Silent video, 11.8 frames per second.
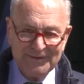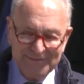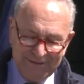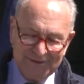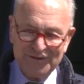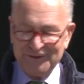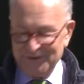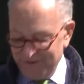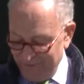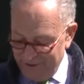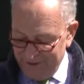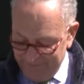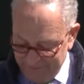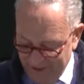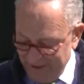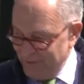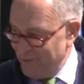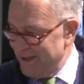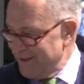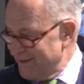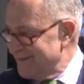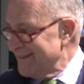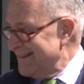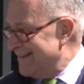I shouldn't have said, well, anyway.
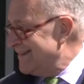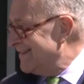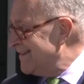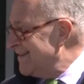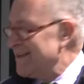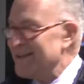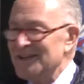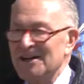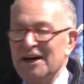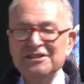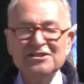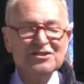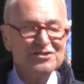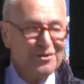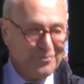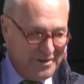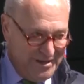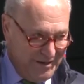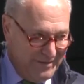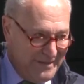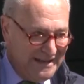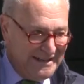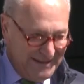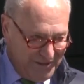He and I disagree on
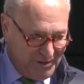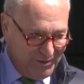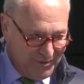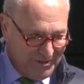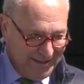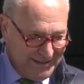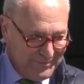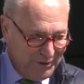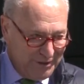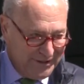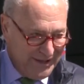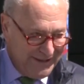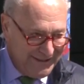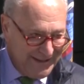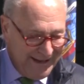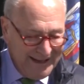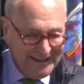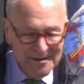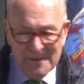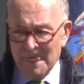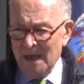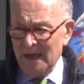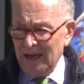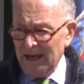many issues, let's put it like that.
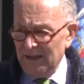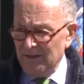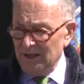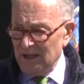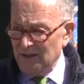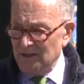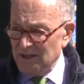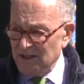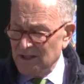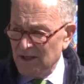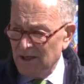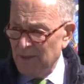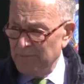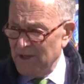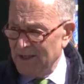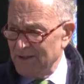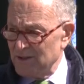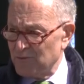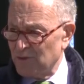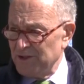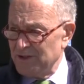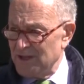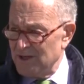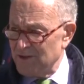And then the Endless
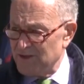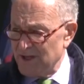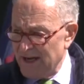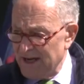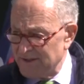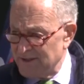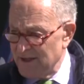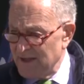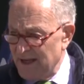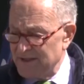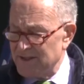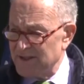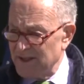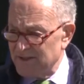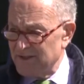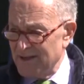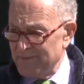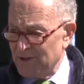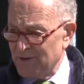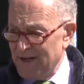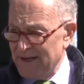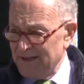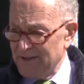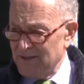Frontiers Act has 6
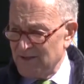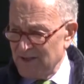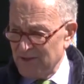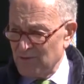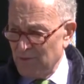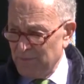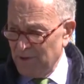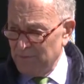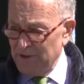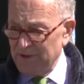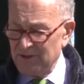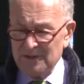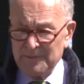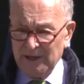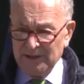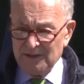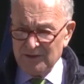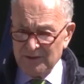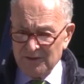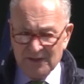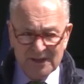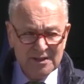Democratic and 6 Republican sponsors,